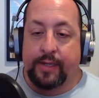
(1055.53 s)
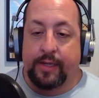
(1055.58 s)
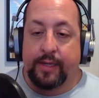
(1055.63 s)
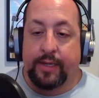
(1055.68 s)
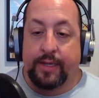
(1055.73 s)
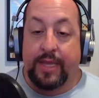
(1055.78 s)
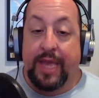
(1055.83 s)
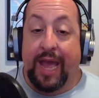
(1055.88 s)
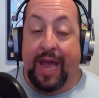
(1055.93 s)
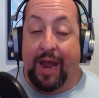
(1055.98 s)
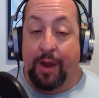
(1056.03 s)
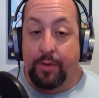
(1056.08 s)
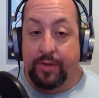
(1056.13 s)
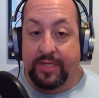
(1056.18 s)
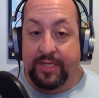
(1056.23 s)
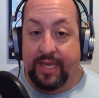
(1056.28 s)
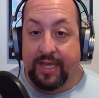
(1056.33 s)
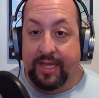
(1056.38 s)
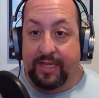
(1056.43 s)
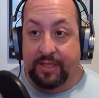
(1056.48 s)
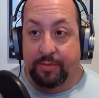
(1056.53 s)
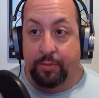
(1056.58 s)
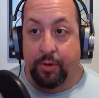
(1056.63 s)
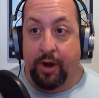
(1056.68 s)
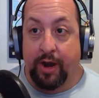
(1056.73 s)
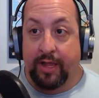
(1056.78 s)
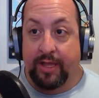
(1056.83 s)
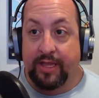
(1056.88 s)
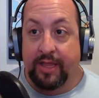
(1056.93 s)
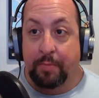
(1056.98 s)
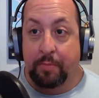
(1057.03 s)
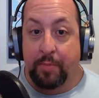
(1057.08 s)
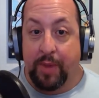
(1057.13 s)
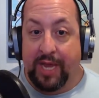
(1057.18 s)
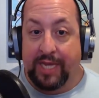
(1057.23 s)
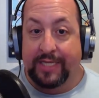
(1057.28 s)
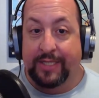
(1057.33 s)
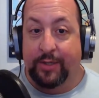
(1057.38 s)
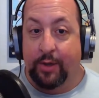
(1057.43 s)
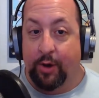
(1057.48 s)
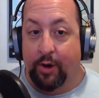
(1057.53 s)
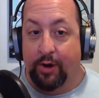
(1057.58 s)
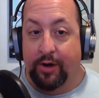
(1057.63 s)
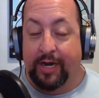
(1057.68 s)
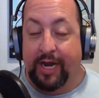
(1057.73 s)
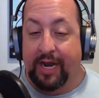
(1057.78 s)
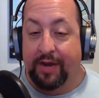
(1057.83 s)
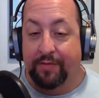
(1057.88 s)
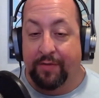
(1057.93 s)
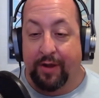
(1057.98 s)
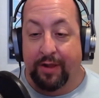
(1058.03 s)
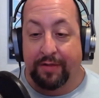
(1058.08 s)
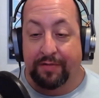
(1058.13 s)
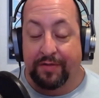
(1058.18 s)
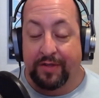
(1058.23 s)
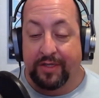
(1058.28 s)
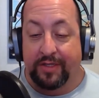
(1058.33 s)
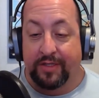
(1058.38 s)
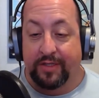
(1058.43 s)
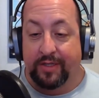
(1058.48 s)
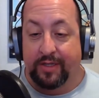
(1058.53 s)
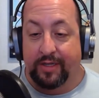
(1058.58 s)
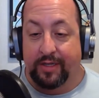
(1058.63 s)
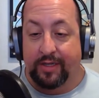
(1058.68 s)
Yeah, I would say that's probably the best arc out of all of this.